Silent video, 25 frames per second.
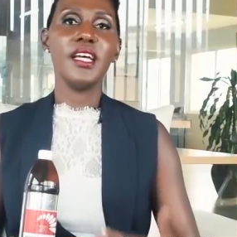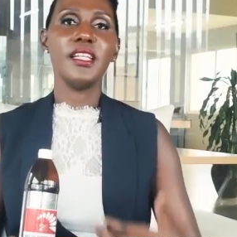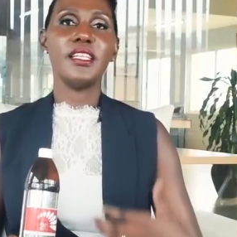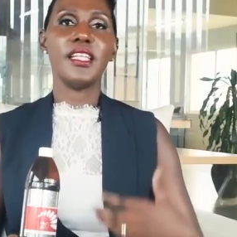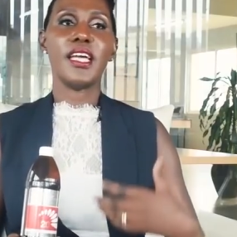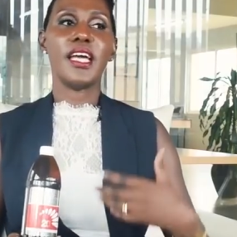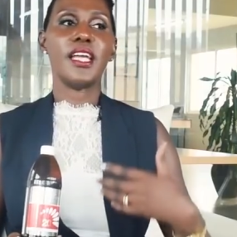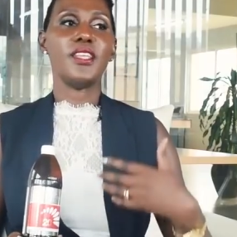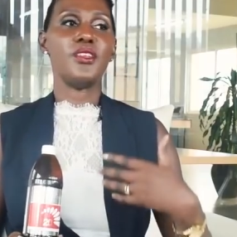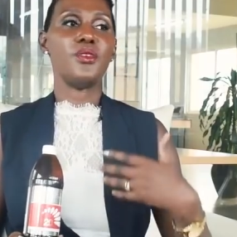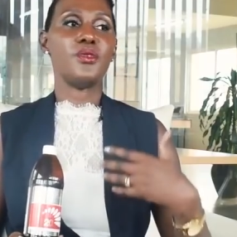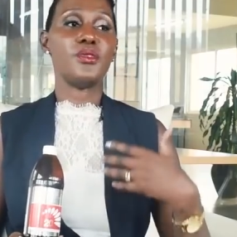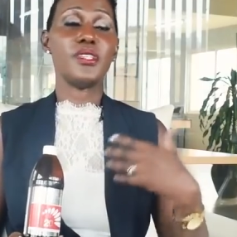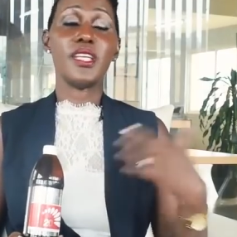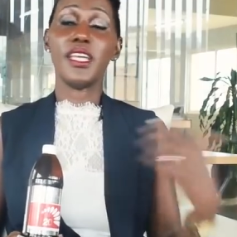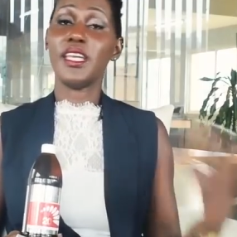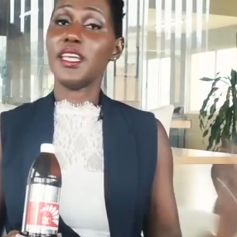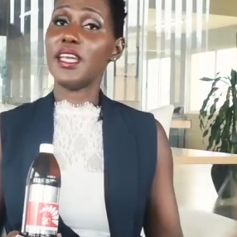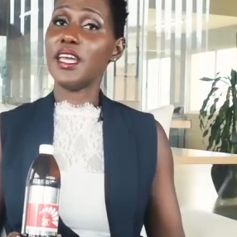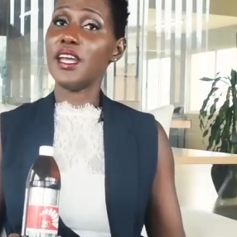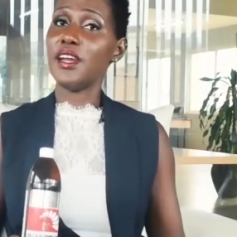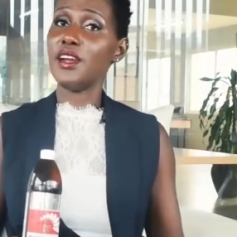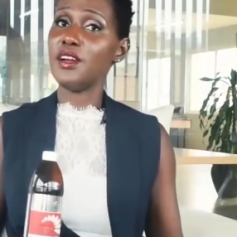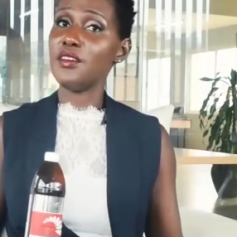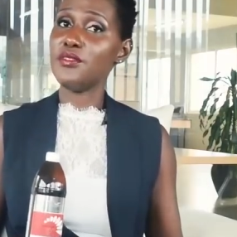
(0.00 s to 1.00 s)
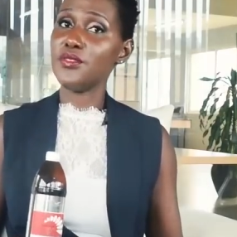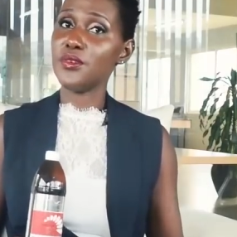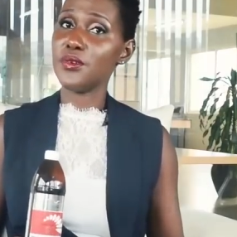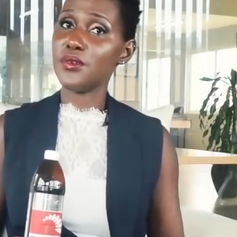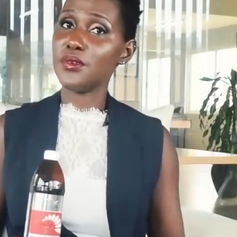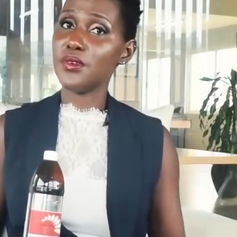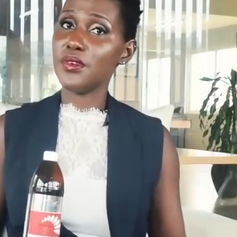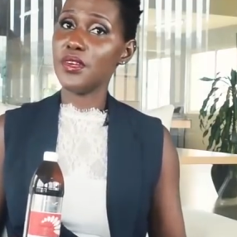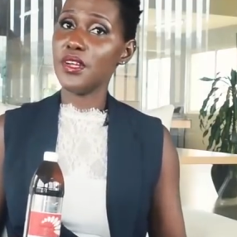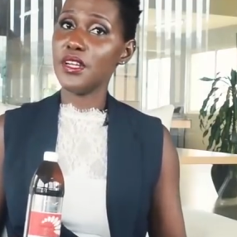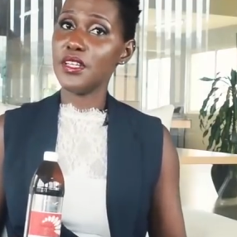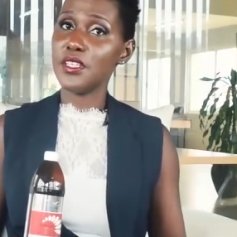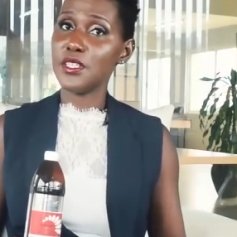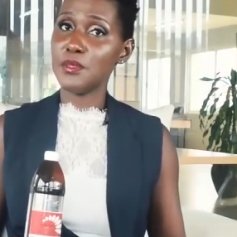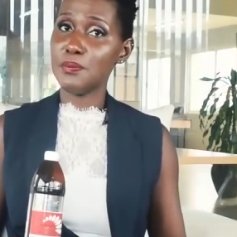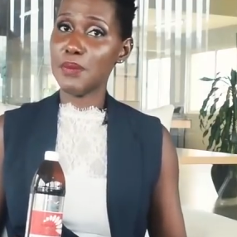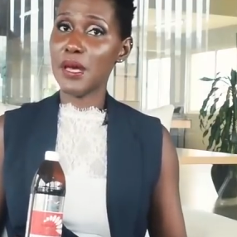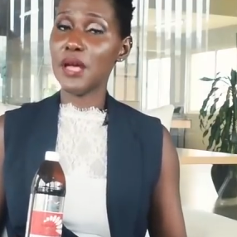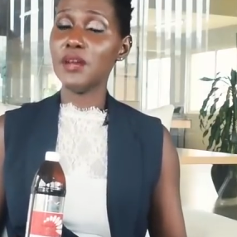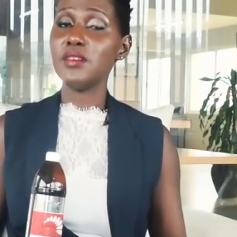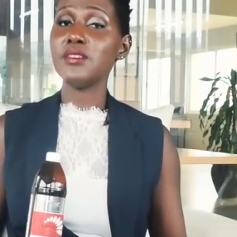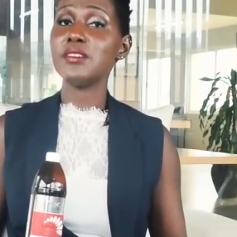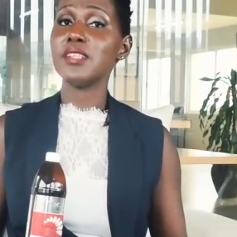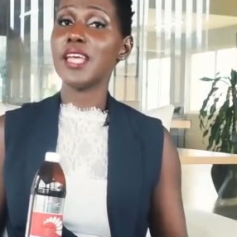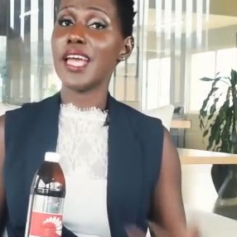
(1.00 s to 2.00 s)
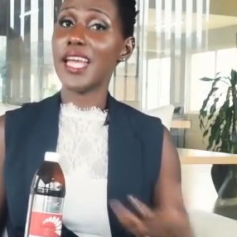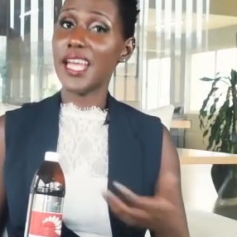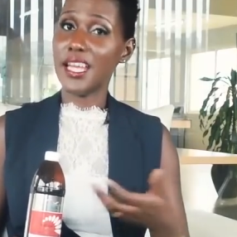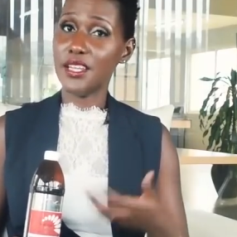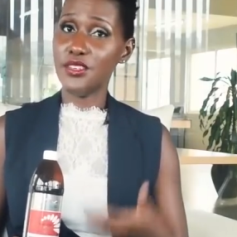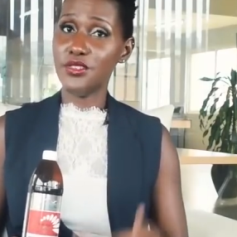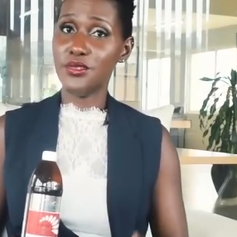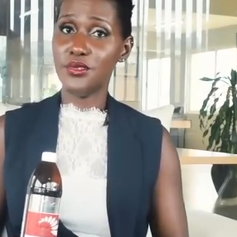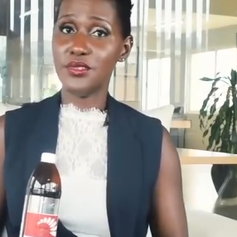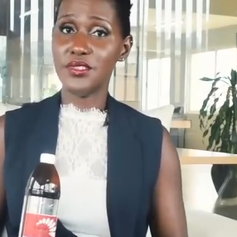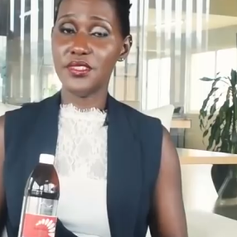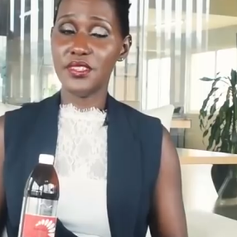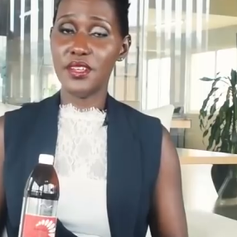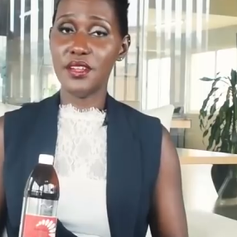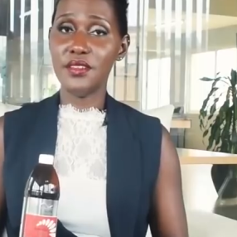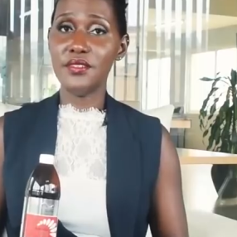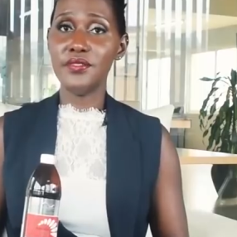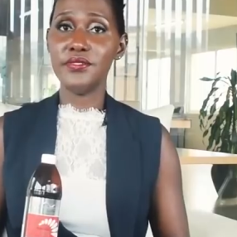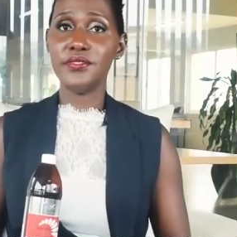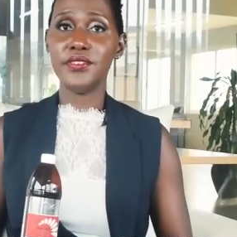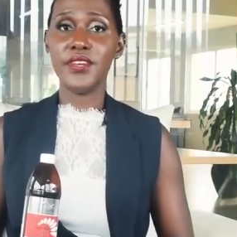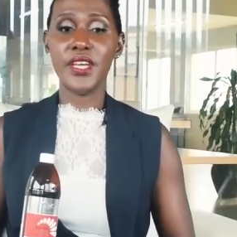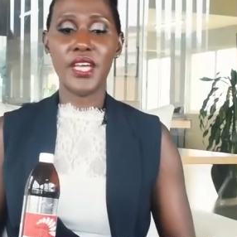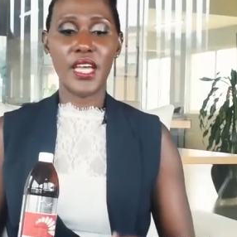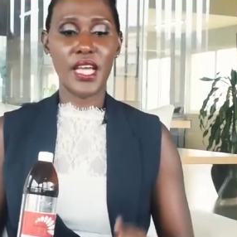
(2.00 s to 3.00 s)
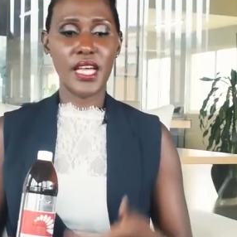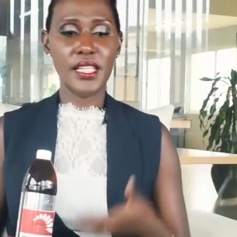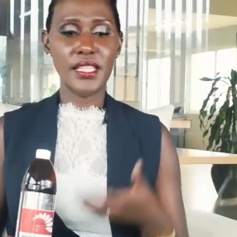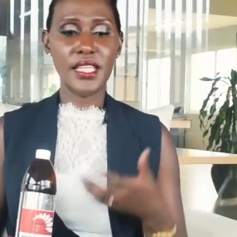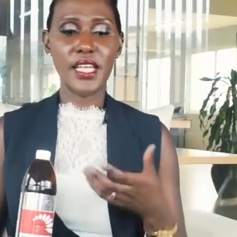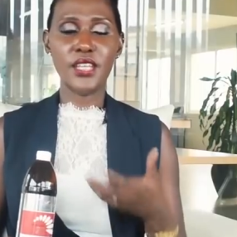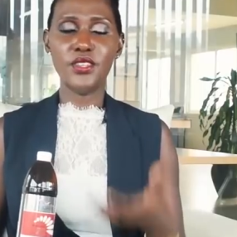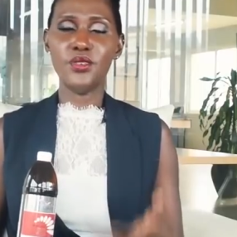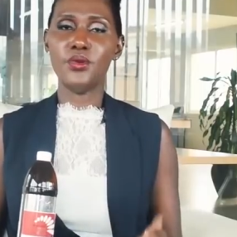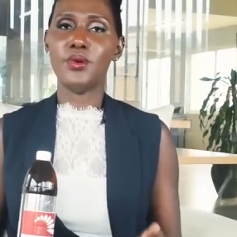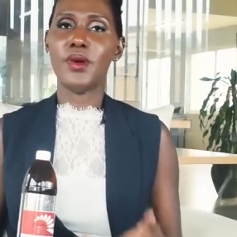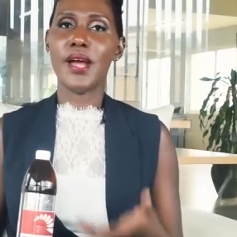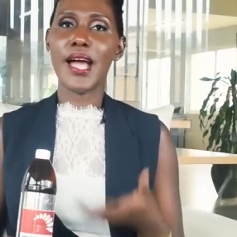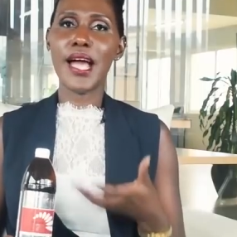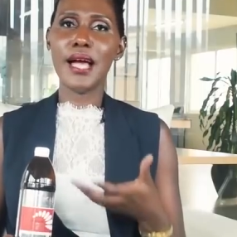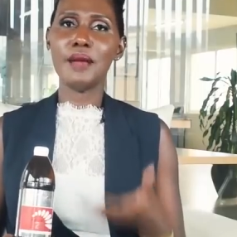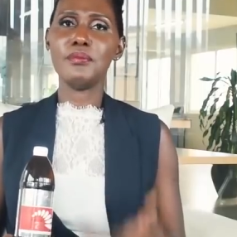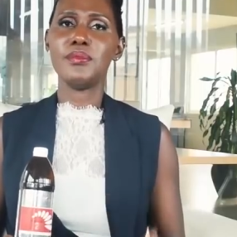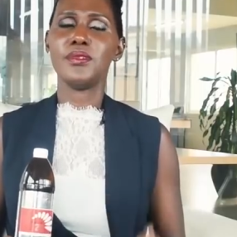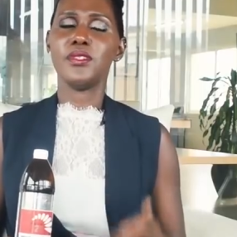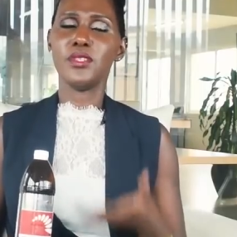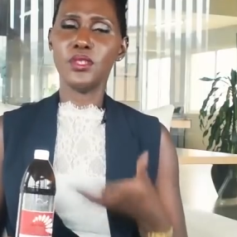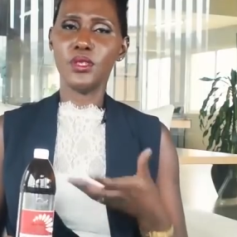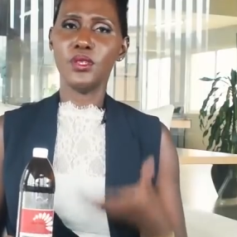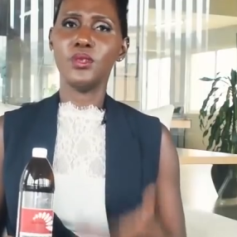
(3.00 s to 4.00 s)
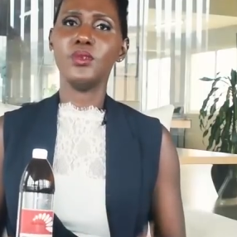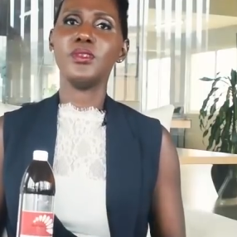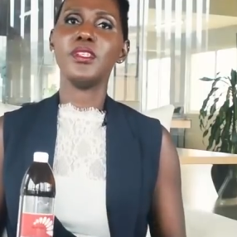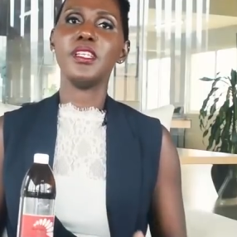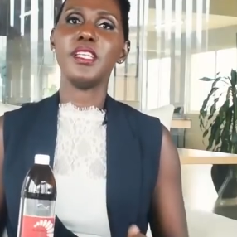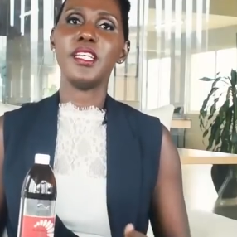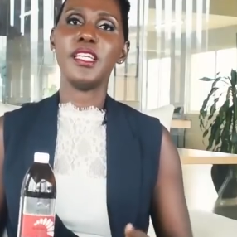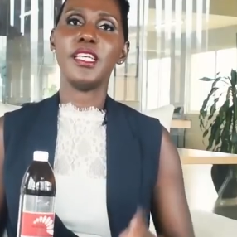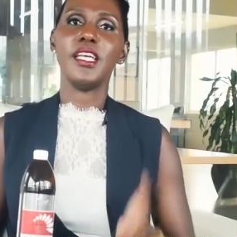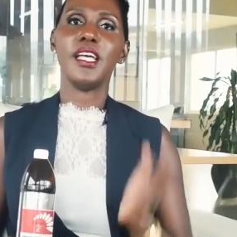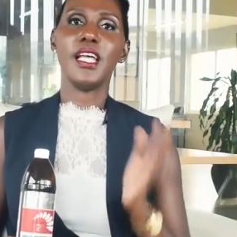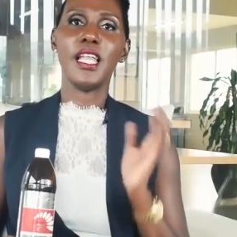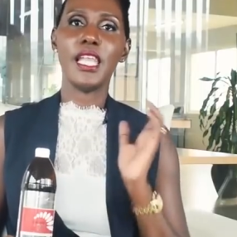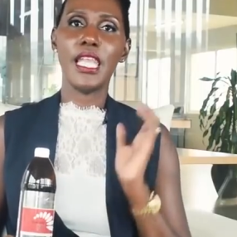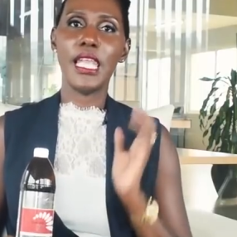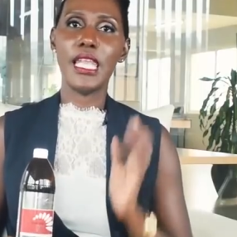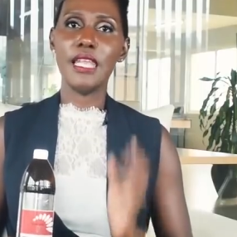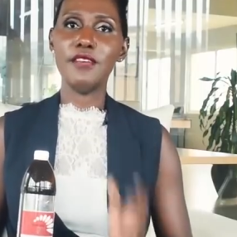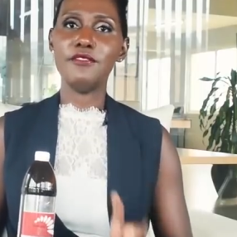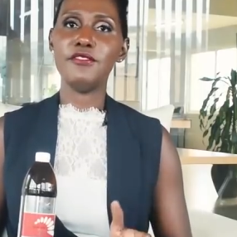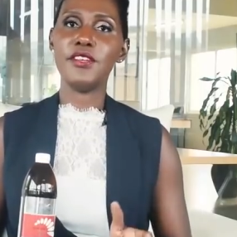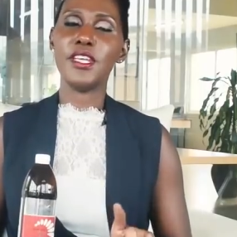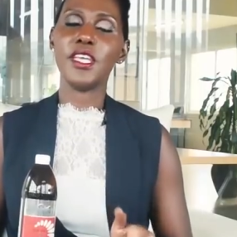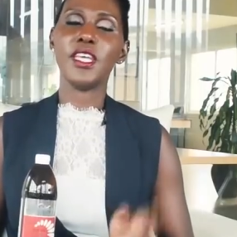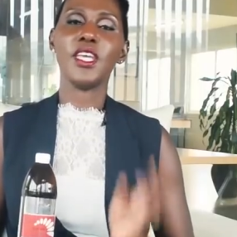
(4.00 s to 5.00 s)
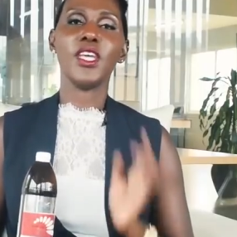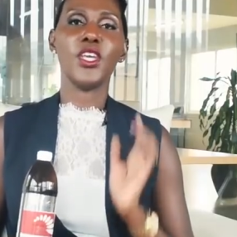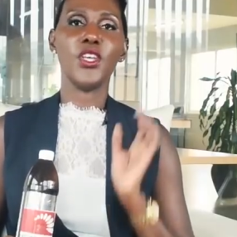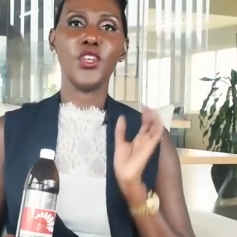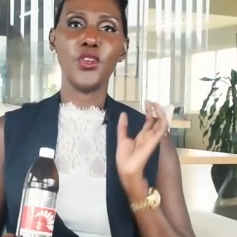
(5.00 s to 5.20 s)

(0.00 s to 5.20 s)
that you're taking care of your spouse and yourself, and that you are absolutely living